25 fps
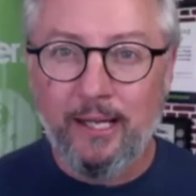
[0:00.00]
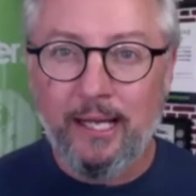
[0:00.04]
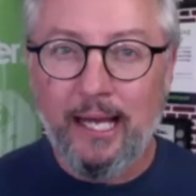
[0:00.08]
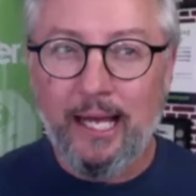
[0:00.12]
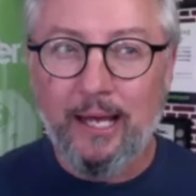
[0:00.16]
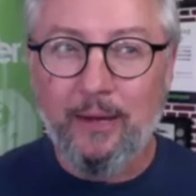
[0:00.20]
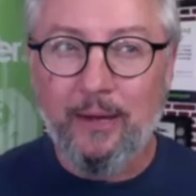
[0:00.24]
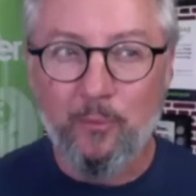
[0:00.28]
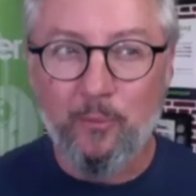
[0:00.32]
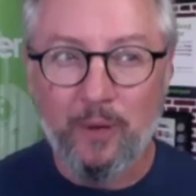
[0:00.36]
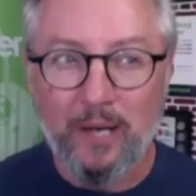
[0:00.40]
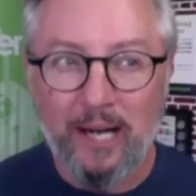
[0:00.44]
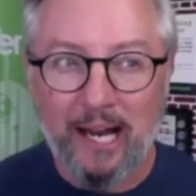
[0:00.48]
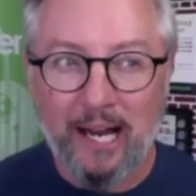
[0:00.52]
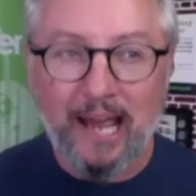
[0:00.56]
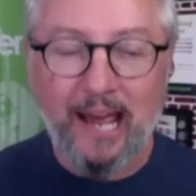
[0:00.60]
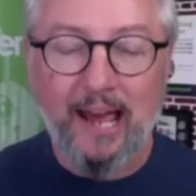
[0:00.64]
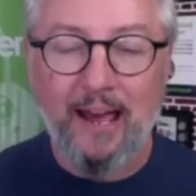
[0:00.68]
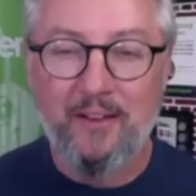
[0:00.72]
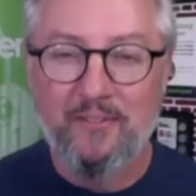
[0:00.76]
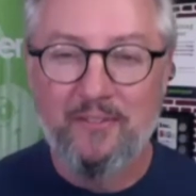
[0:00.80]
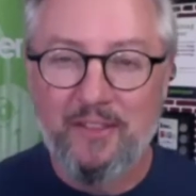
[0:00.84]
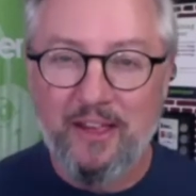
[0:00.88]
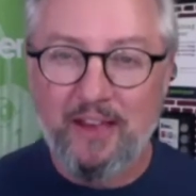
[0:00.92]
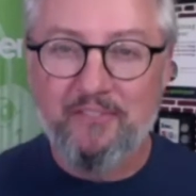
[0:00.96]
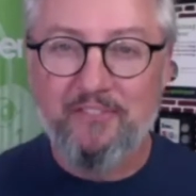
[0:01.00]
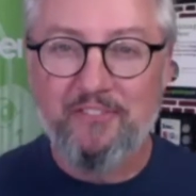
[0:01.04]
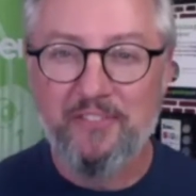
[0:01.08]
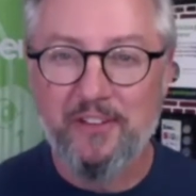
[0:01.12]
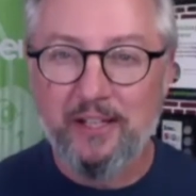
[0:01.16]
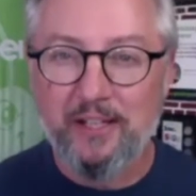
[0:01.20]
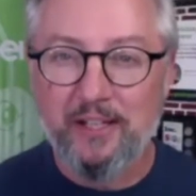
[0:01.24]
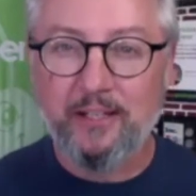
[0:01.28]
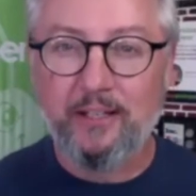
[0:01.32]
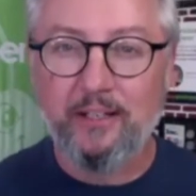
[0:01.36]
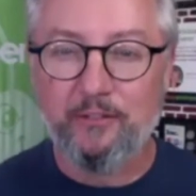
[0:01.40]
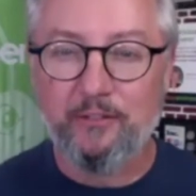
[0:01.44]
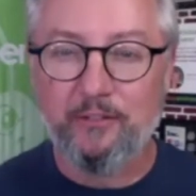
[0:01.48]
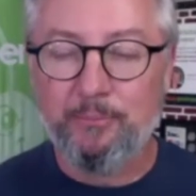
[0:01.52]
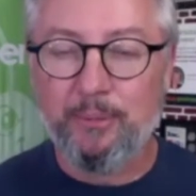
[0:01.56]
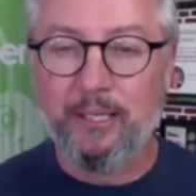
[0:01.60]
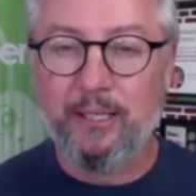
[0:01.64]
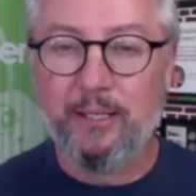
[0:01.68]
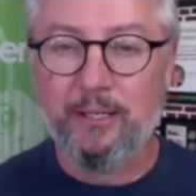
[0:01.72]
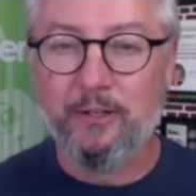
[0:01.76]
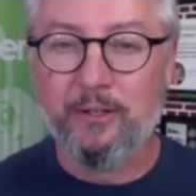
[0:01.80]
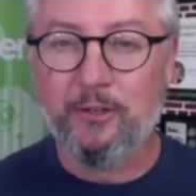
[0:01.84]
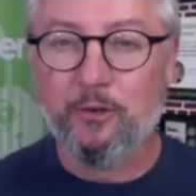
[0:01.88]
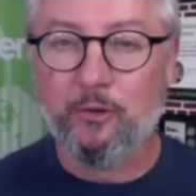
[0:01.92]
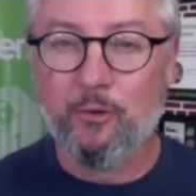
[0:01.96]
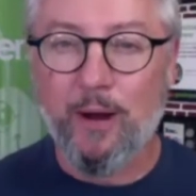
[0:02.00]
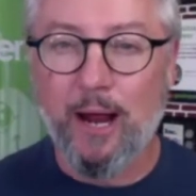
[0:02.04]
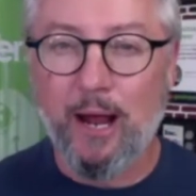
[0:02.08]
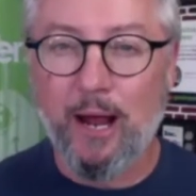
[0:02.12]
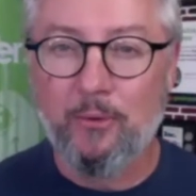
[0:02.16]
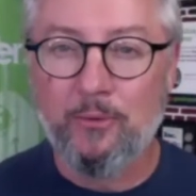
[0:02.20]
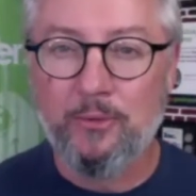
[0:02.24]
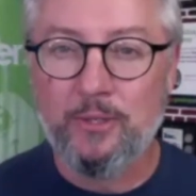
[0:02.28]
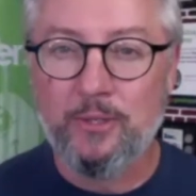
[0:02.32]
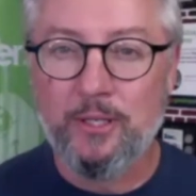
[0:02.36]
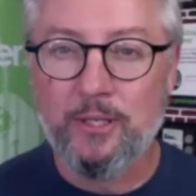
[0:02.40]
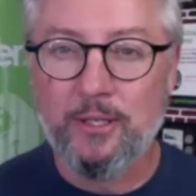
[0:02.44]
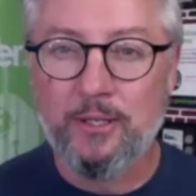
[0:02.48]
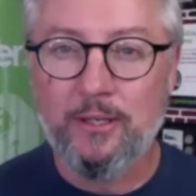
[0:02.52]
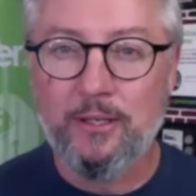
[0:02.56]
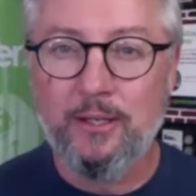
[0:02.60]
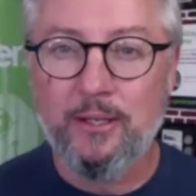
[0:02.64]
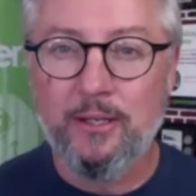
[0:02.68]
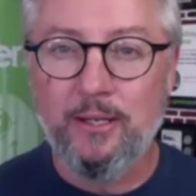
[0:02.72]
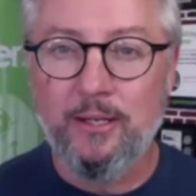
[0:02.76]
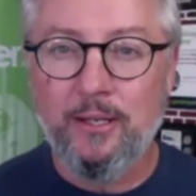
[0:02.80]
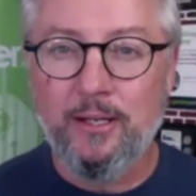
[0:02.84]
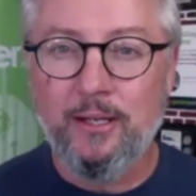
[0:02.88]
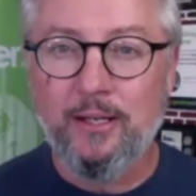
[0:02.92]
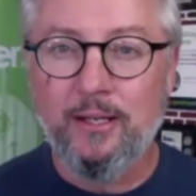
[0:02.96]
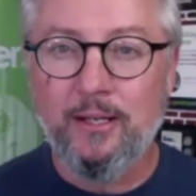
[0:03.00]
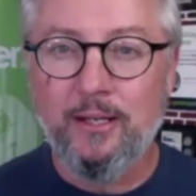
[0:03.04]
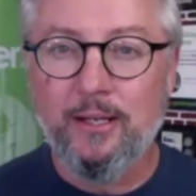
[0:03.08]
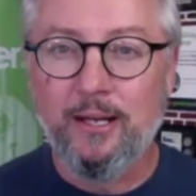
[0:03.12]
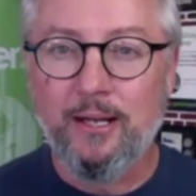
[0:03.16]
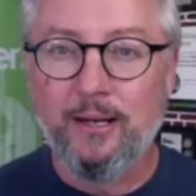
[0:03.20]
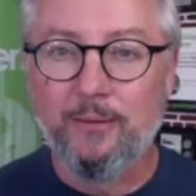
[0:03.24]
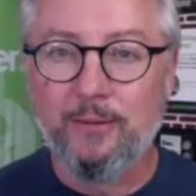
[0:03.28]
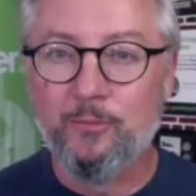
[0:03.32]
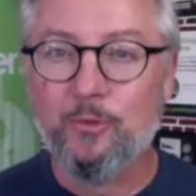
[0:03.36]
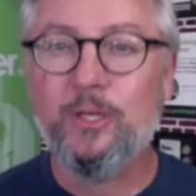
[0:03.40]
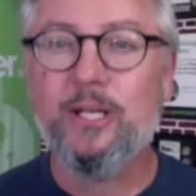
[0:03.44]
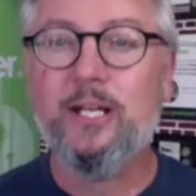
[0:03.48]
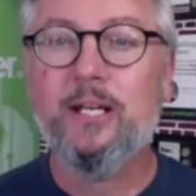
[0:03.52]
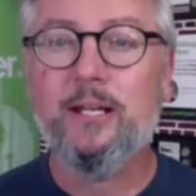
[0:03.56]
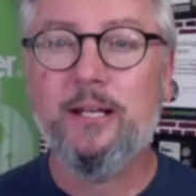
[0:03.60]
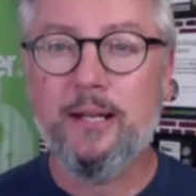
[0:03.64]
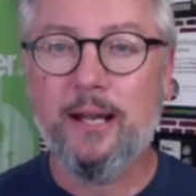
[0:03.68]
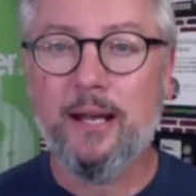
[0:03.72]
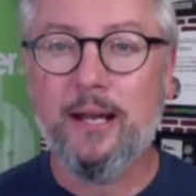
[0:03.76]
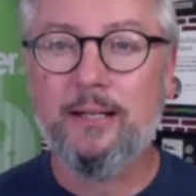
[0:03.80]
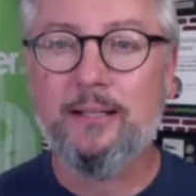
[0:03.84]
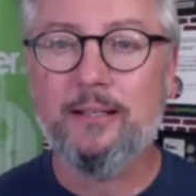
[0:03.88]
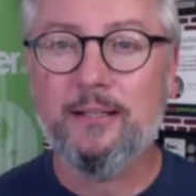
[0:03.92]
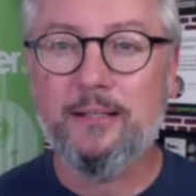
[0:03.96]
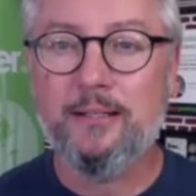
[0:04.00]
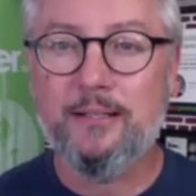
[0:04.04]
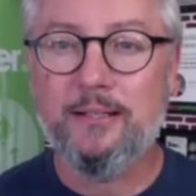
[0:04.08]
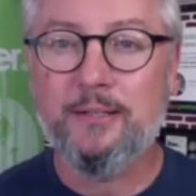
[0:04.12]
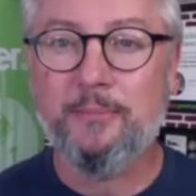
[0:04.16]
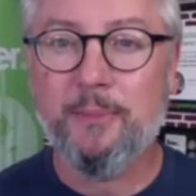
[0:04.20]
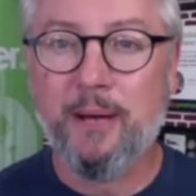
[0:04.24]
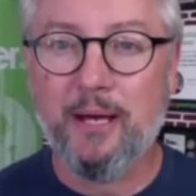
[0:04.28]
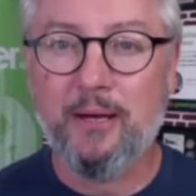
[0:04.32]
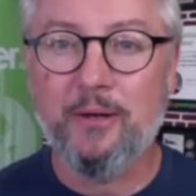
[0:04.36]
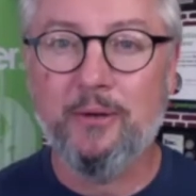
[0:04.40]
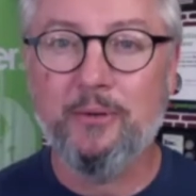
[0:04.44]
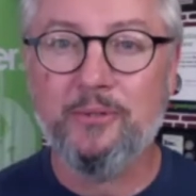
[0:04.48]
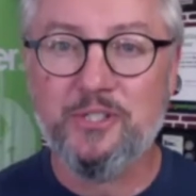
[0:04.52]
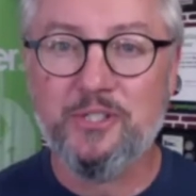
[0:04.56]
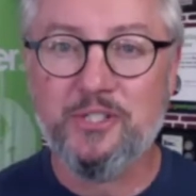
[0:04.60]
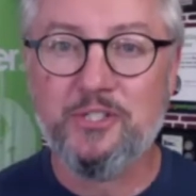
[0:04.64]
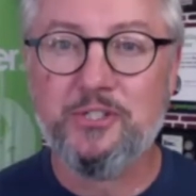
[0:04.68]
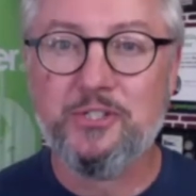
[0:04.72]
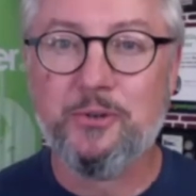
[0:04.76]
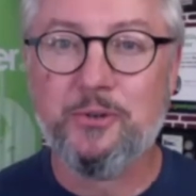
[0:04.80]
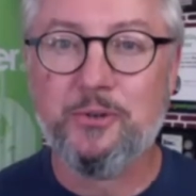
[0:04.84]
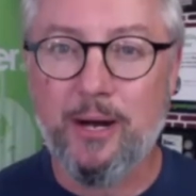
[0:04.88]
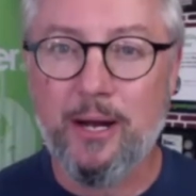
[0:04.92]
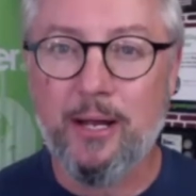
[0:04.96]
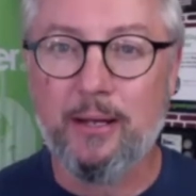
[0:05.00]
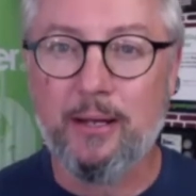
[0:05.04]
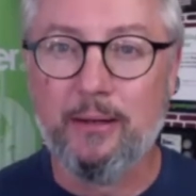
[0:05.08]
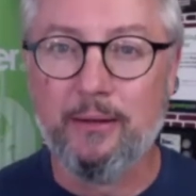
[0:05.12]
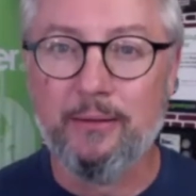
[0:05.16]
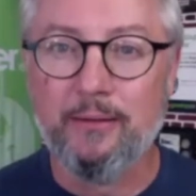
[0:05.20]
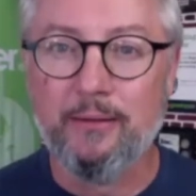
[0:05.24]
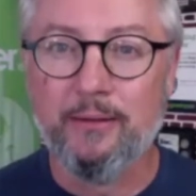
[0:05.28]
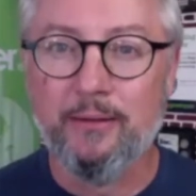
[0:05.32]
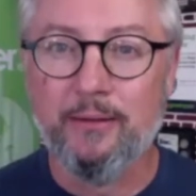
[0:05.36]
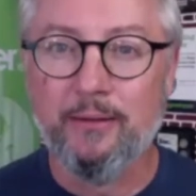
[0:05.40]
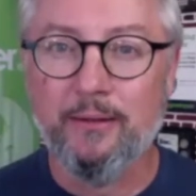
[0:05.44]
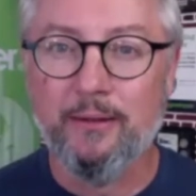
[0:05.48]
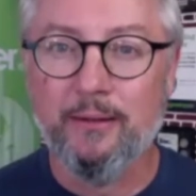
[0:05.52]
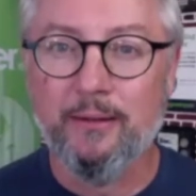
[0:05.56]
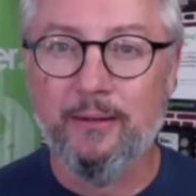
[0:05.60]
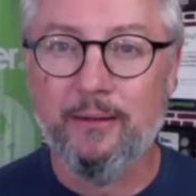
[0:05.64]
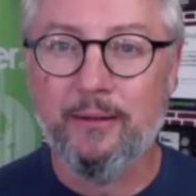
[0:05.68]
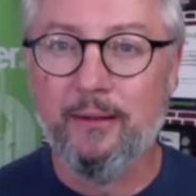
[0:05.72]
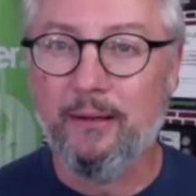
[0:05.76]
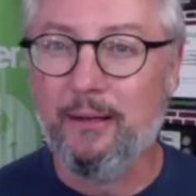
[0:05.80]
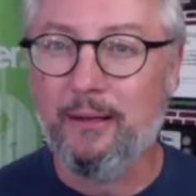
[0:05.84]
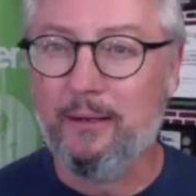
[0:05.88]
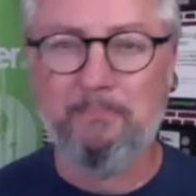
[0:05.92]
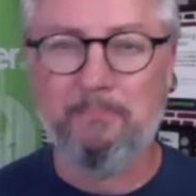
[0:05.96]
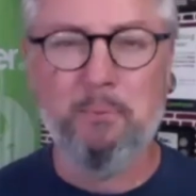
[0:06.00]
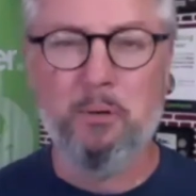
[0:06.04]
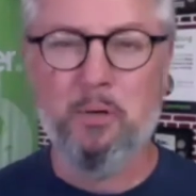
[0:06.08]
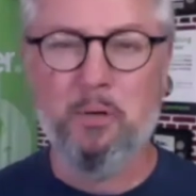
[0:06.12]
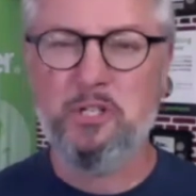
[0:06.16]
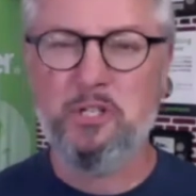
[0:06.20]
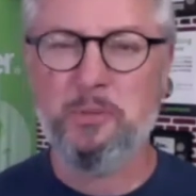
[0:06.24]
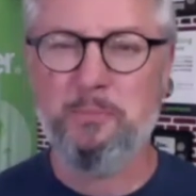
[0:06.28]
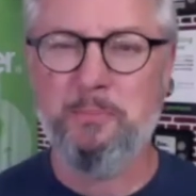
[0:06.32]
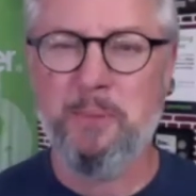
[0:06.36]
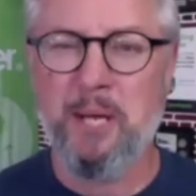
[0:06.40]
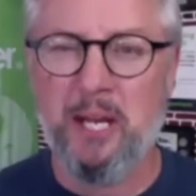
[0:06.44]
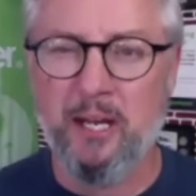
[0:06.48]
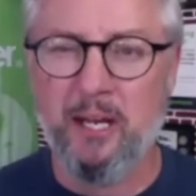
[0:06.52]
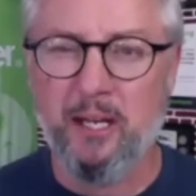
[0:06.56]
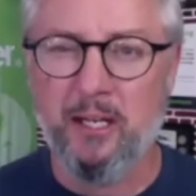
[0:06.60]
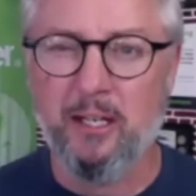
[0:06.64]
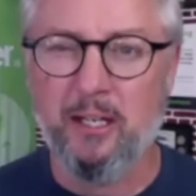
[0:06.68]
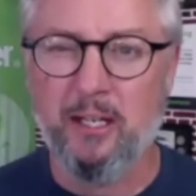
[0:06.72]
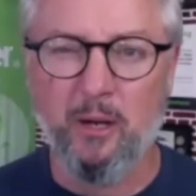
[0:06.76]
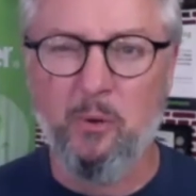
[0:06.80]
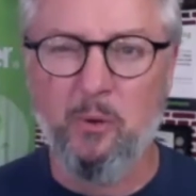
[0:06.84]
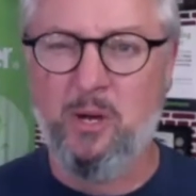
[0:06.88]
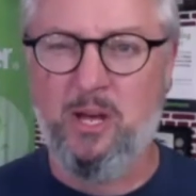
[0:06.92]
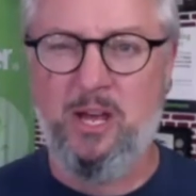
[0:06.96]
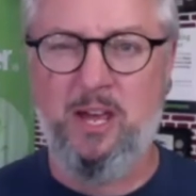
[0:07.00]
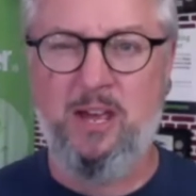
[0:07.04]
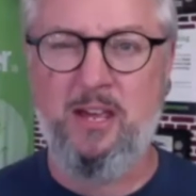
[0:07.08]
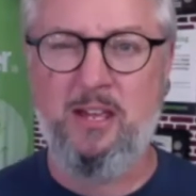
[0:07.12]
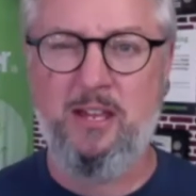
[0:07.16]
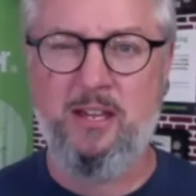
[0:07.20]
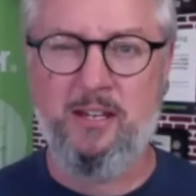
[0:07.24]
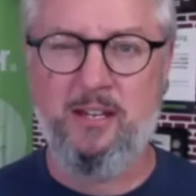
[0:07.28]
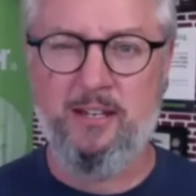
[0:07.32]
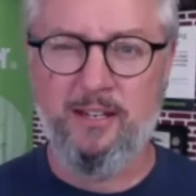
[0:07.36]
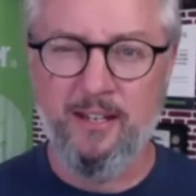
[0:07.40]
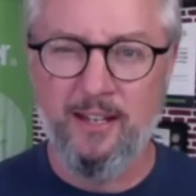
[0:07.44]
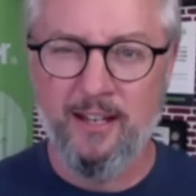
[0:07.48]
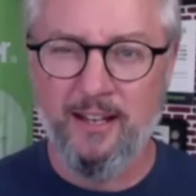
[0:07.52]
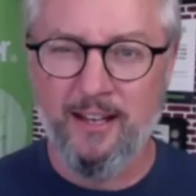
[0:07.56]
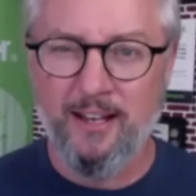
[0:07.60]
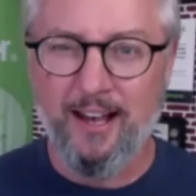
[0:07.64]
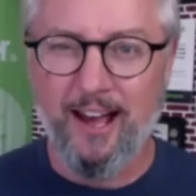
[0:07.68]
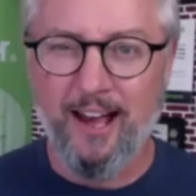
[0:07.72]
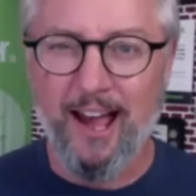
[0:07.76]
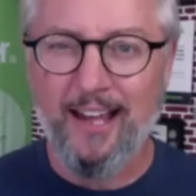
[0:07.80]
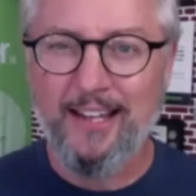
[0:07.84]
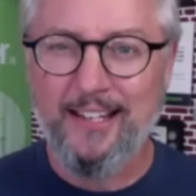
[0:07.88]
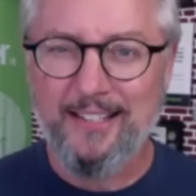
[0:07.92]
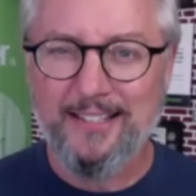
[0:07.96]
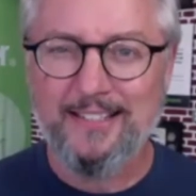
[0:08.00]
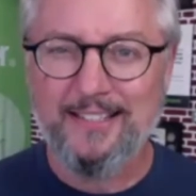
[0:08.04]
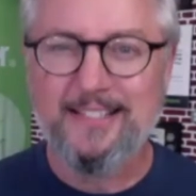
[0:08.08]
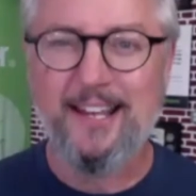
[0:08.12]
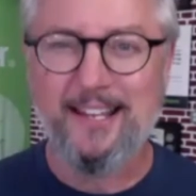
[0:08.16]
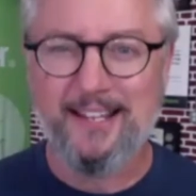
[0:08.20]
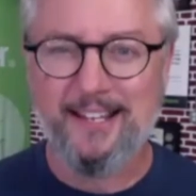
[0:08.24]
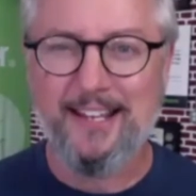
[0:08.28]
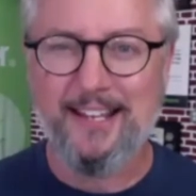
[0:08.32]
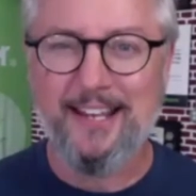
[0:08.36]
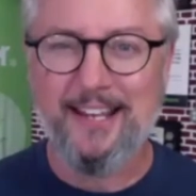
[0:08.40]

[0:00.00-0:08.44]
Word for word: And when I have that feeling of being grounded, I'm reconnected to my own strength. Like, push me, go ahead. I can take a